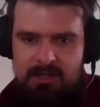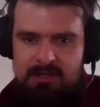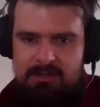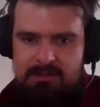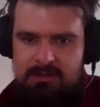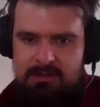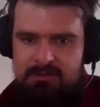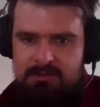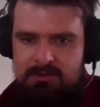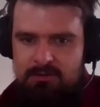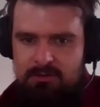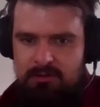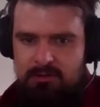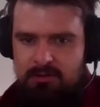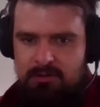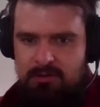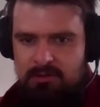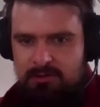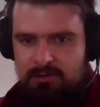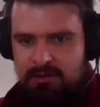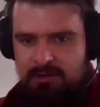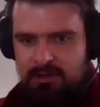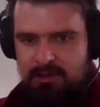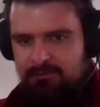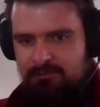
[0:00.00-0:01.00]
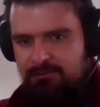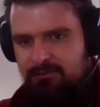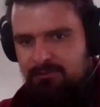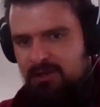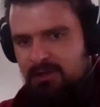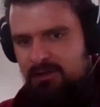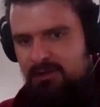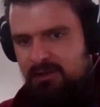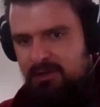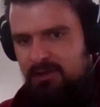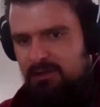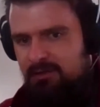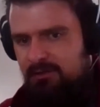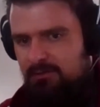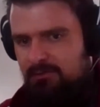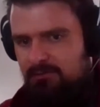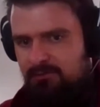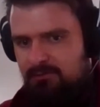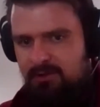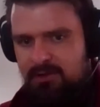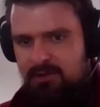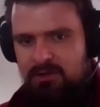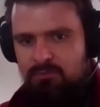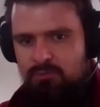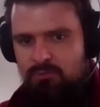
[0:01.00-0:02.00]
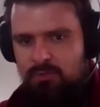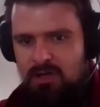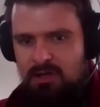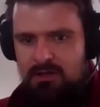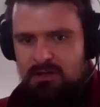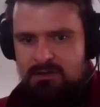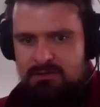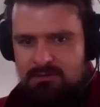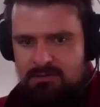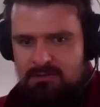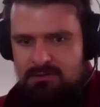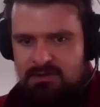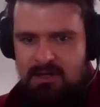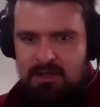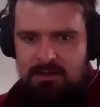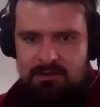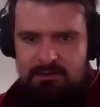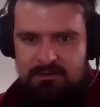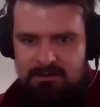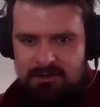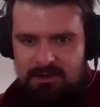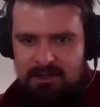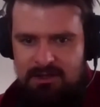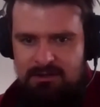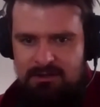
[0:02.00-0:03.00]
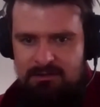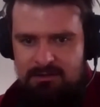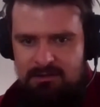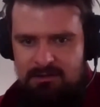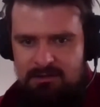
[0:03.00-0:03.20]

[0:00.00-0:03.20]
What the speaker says: that you're not like feeling ready to tackle that.